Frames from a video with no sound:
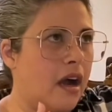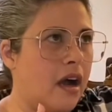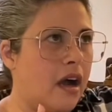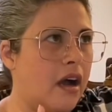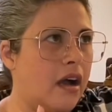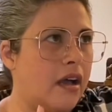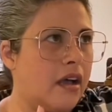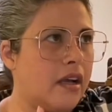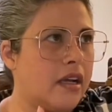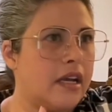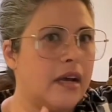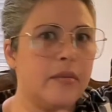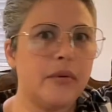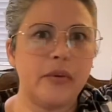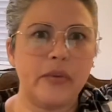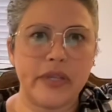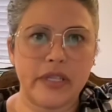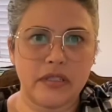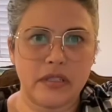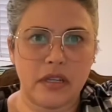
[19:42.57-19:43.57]
a couple
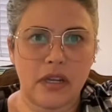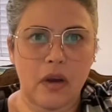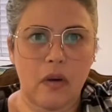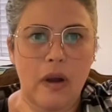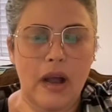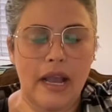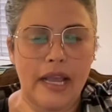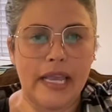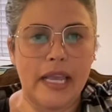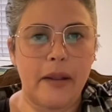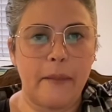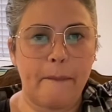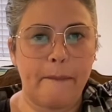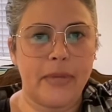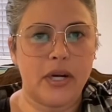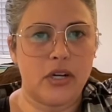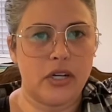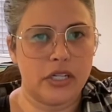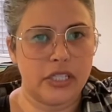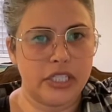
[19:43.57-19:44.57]
weeks ago, I had
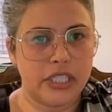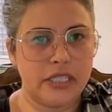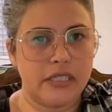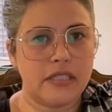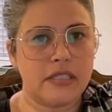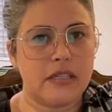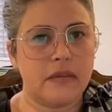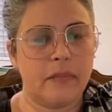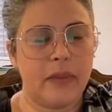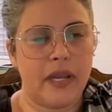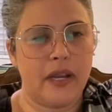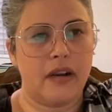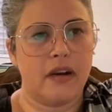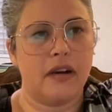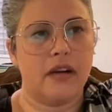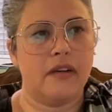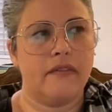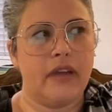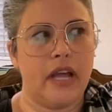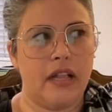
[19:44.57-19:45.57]
purchased a pair
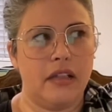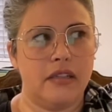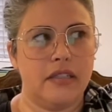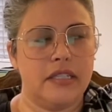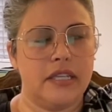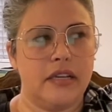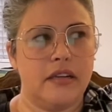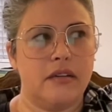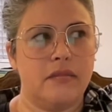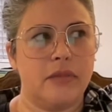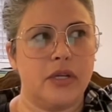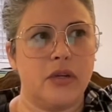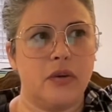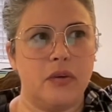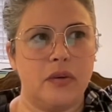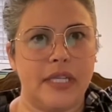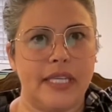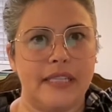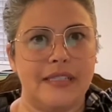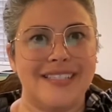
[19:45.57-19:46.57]
of Alexander
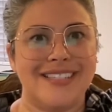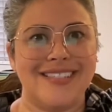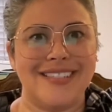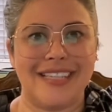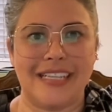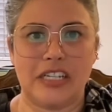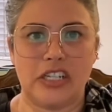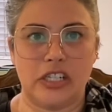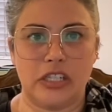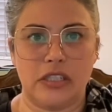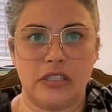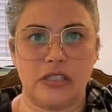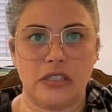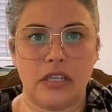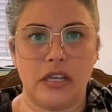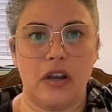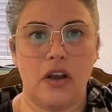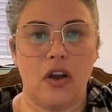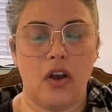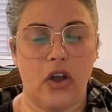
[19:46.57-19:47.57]
McQueen sneakers
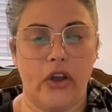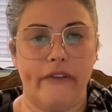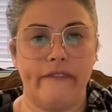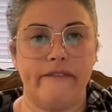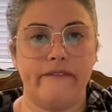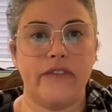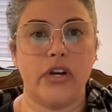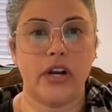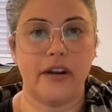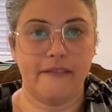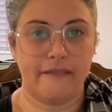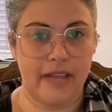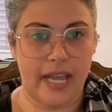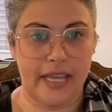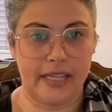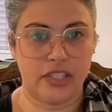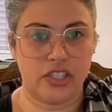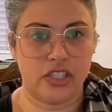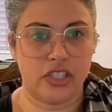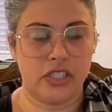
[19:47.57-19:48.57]
on
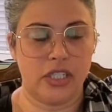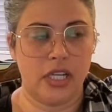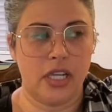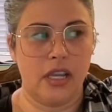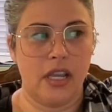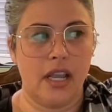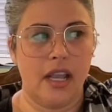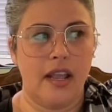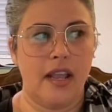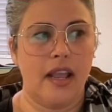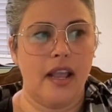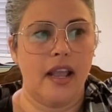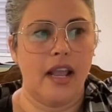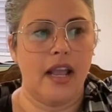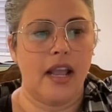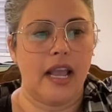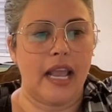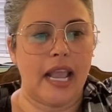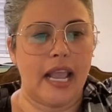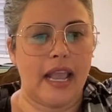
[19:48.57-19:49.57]
Farfetch
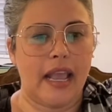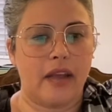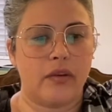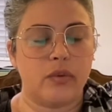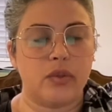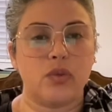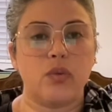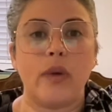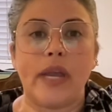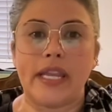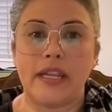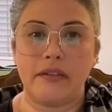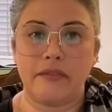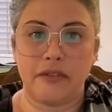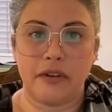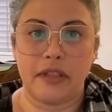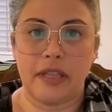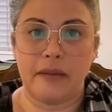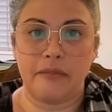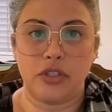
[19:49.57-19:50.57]
and was waiting
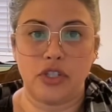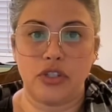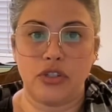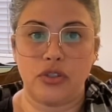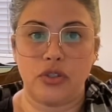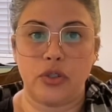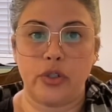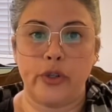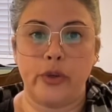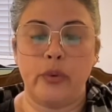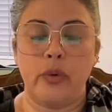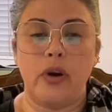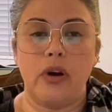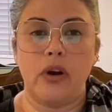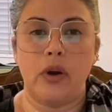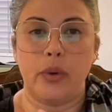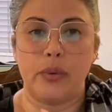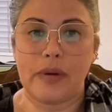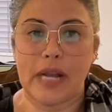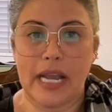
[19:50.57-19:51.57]
for them to
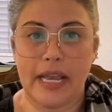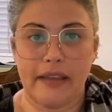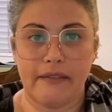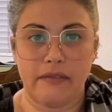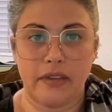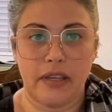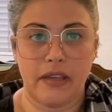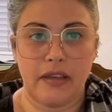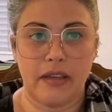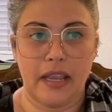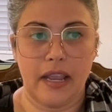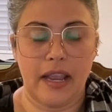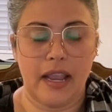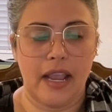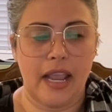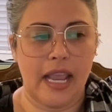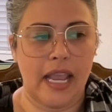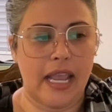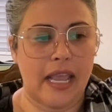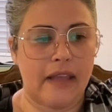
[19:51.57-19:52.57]
arrive.
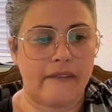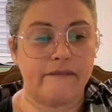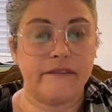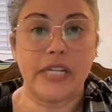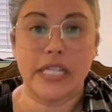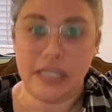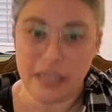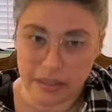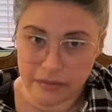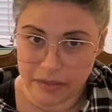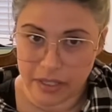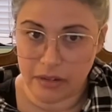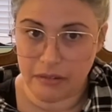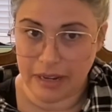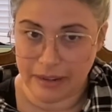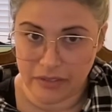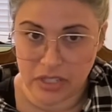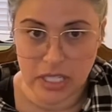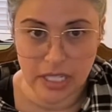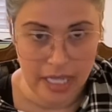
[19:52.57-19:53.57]
And funny enough, they
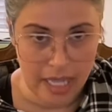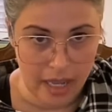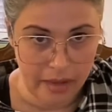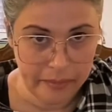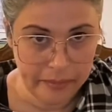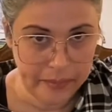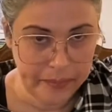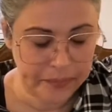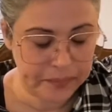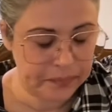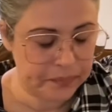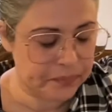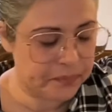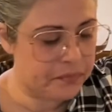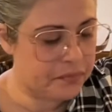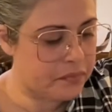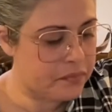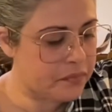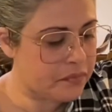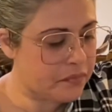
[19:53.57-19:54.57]
arrived today.
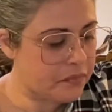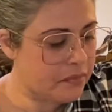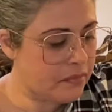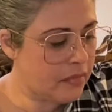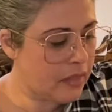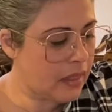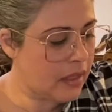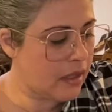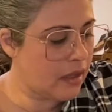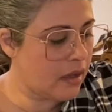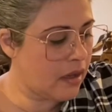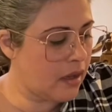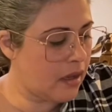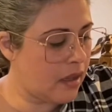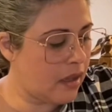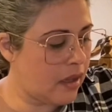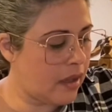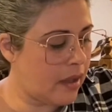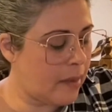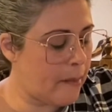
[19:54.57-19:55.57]

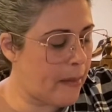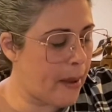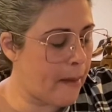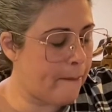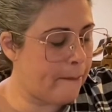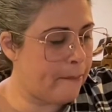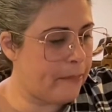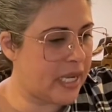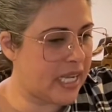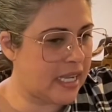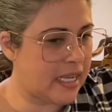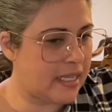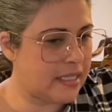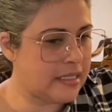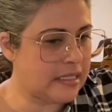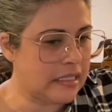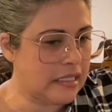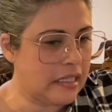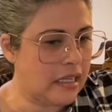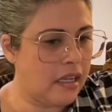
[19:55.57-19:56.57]

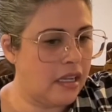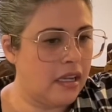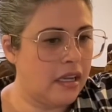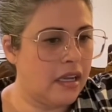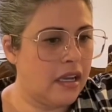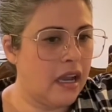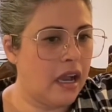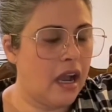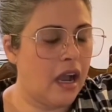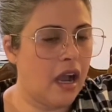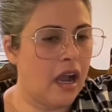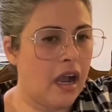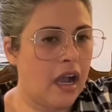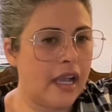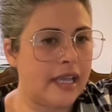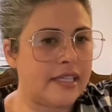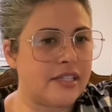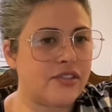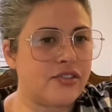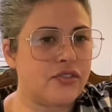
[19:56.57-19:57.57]
But
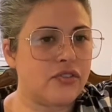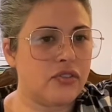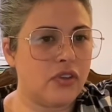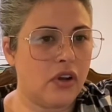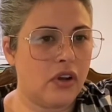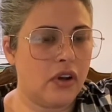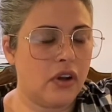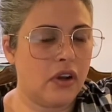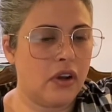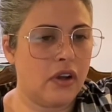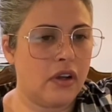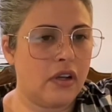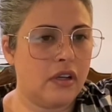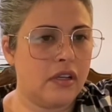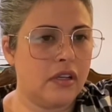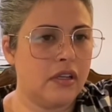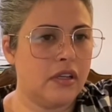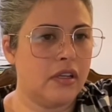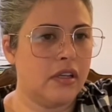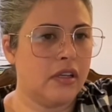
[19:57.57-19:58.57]
I saw,